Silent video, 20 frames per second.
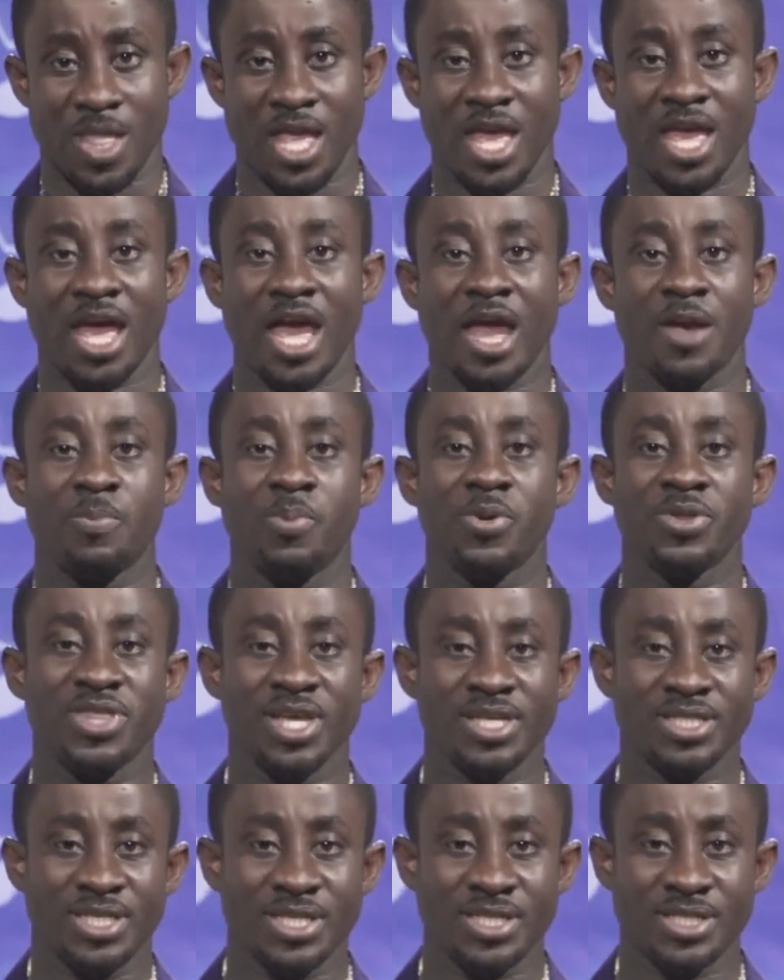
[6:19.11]
A
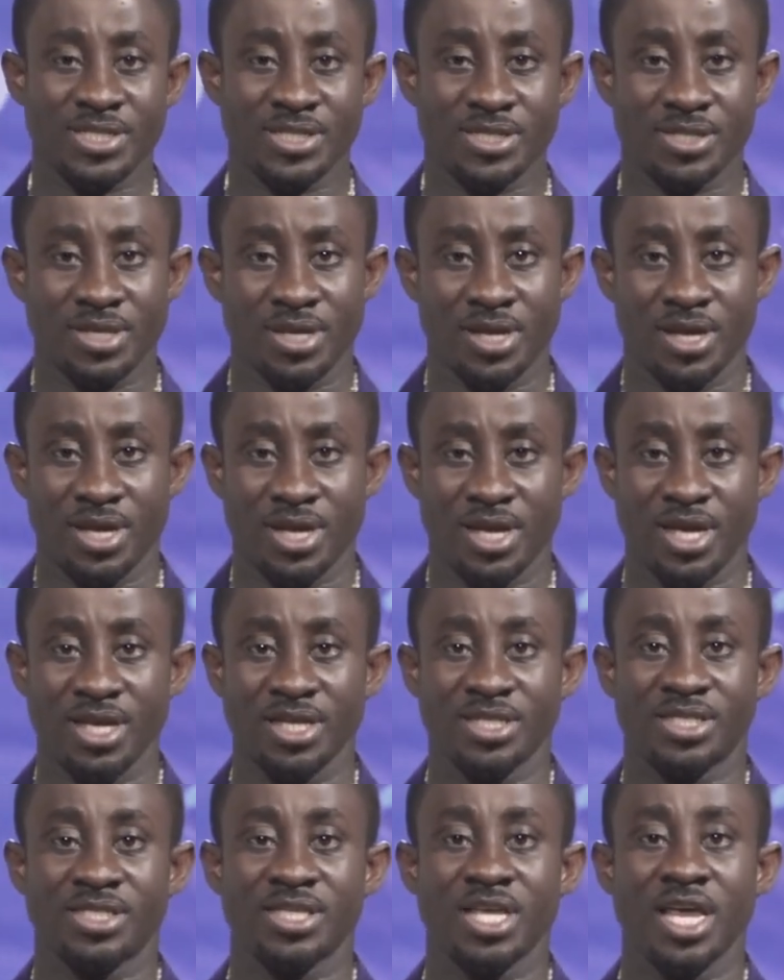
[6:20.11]
hypothesis
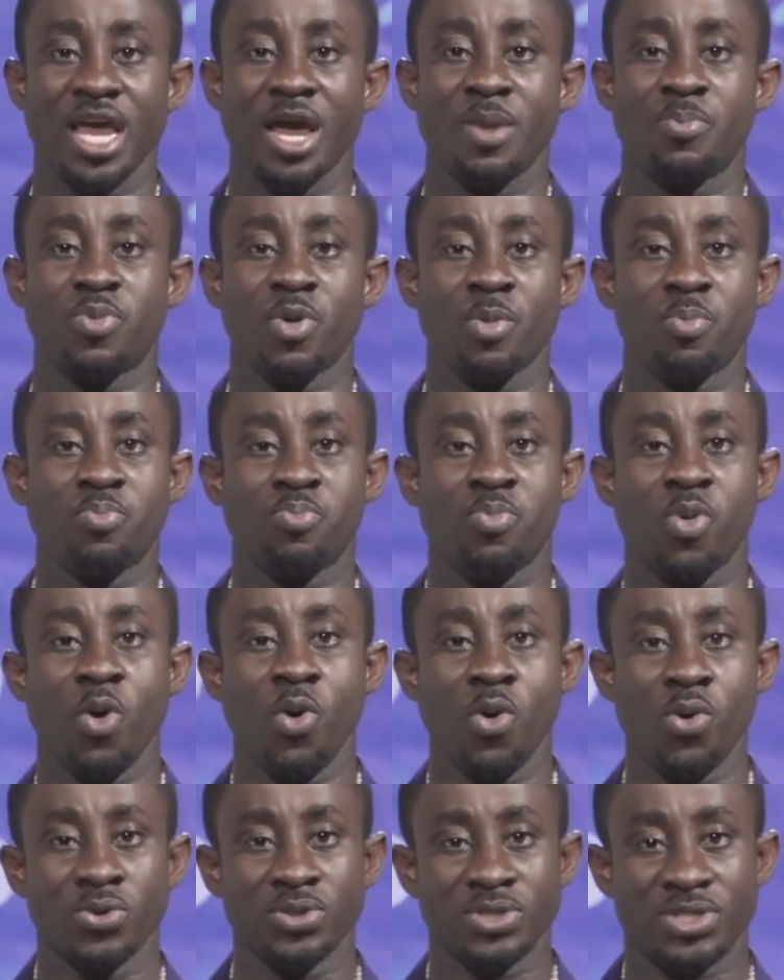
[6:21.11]
is a
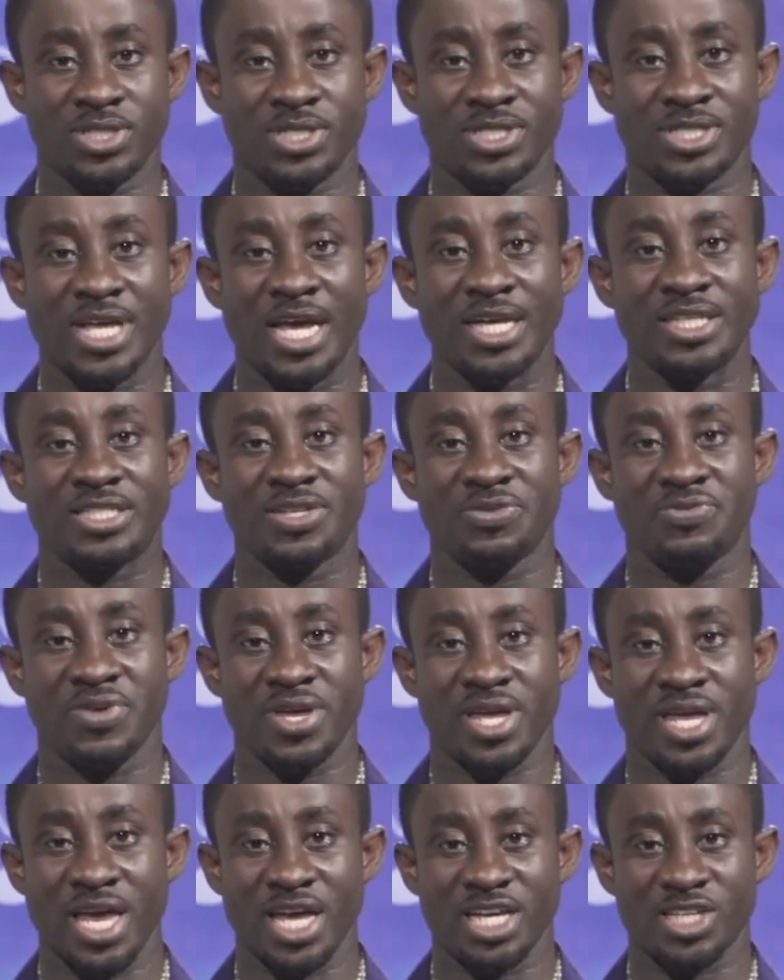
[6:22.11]
proposed
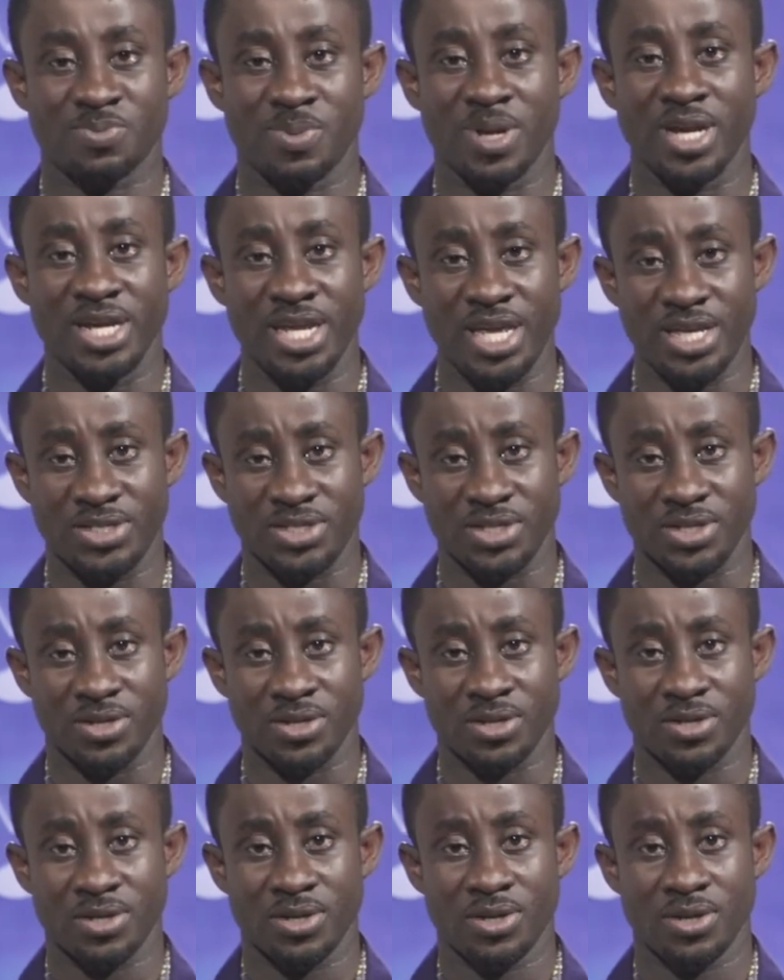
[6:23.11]
scientific explanation
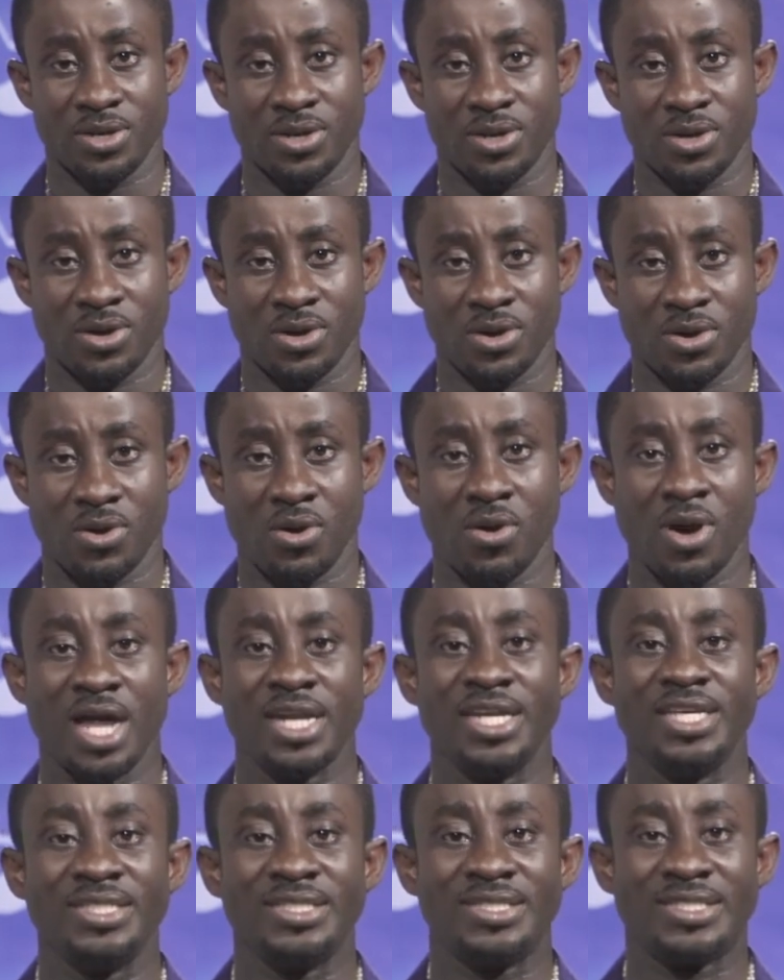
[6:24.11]
or
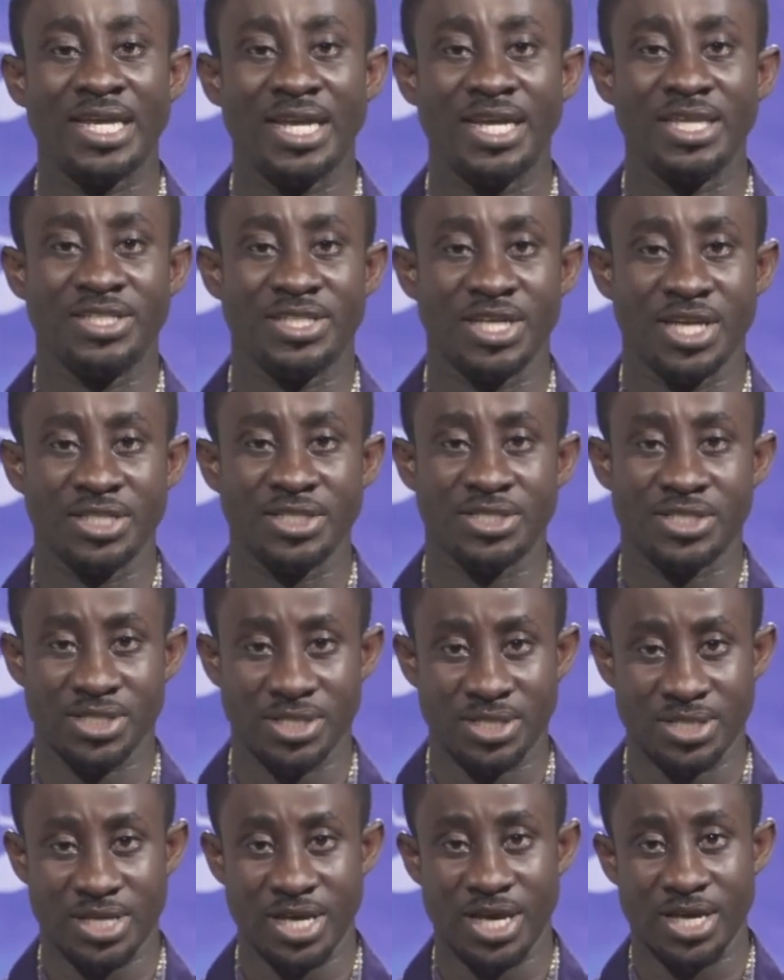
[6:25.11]
an intelligent
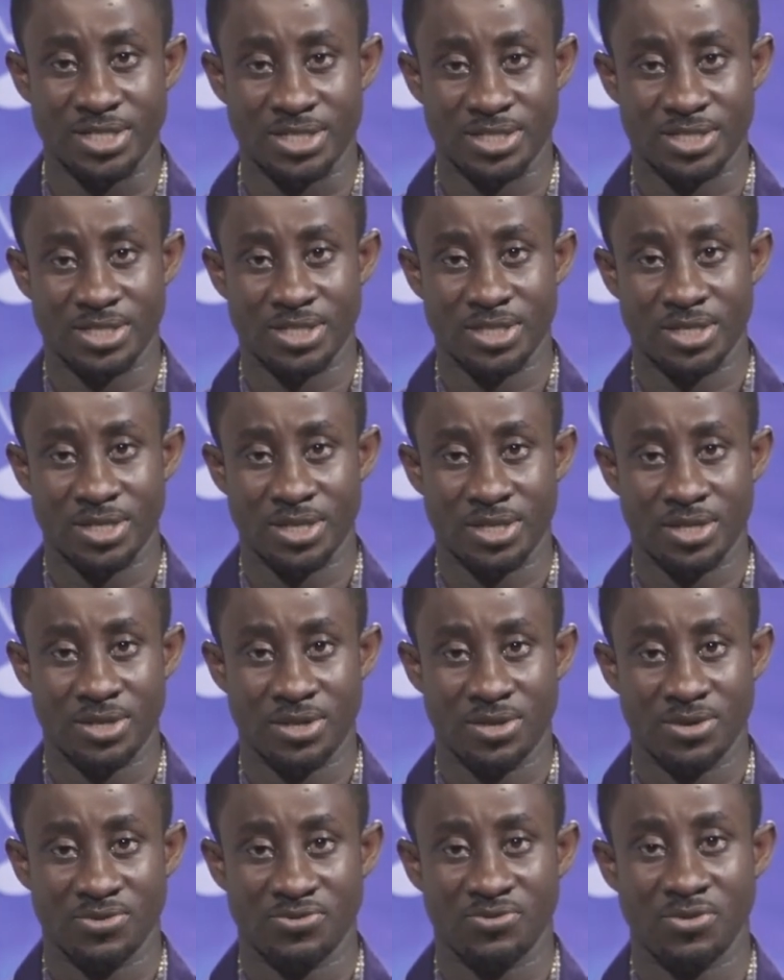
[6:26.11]
guess
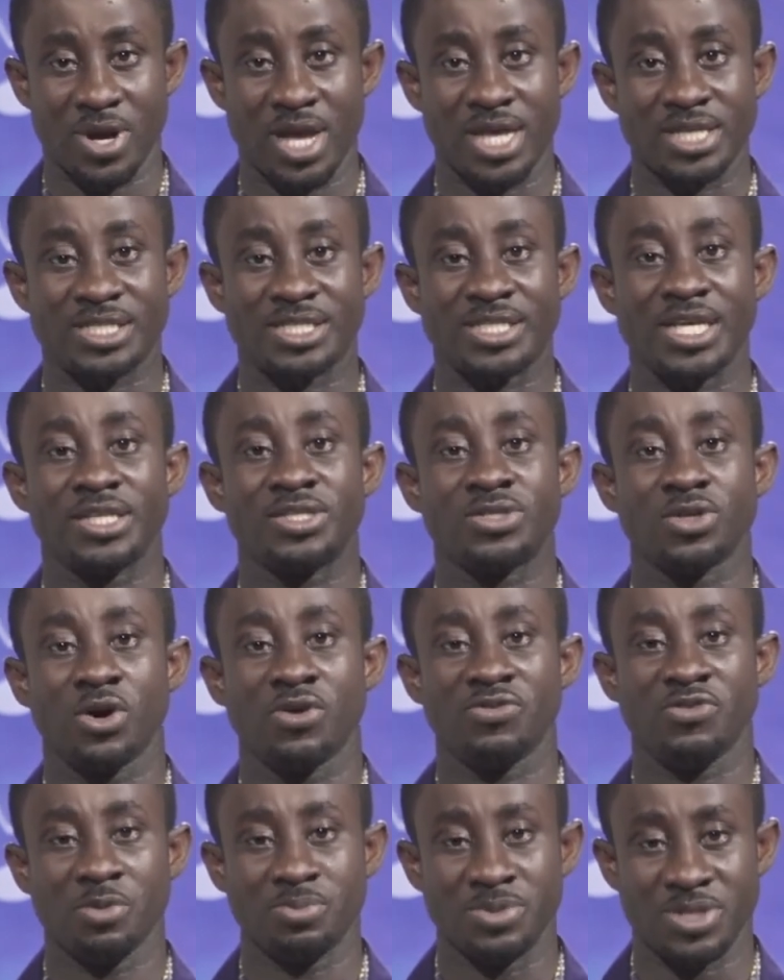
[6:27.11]
for a set
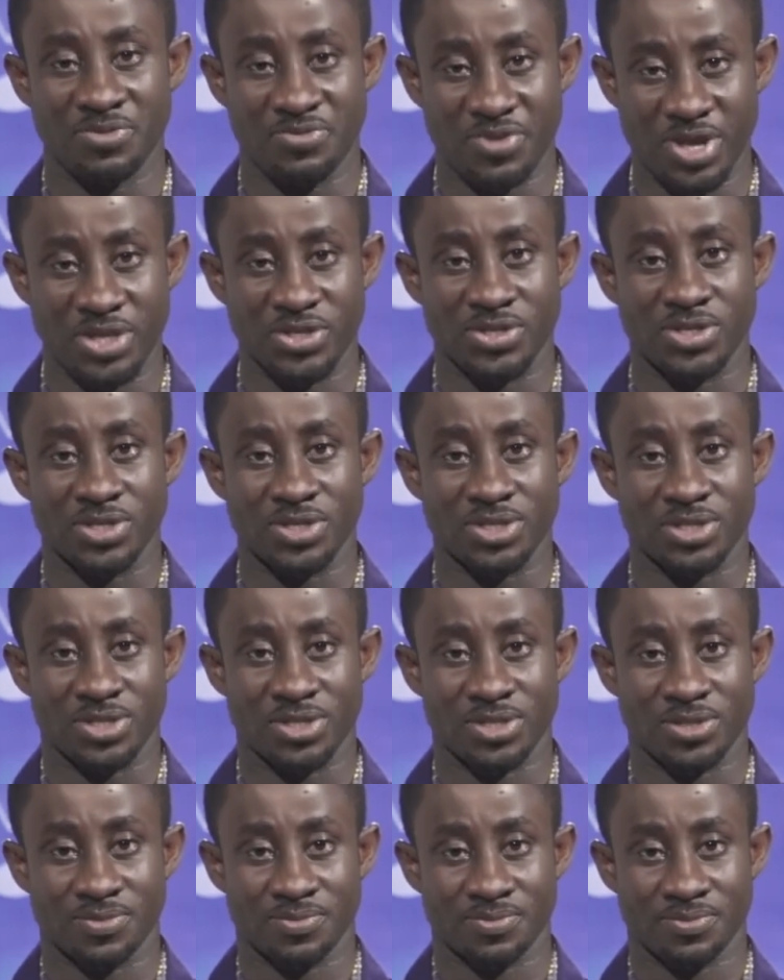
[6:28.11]
of observations.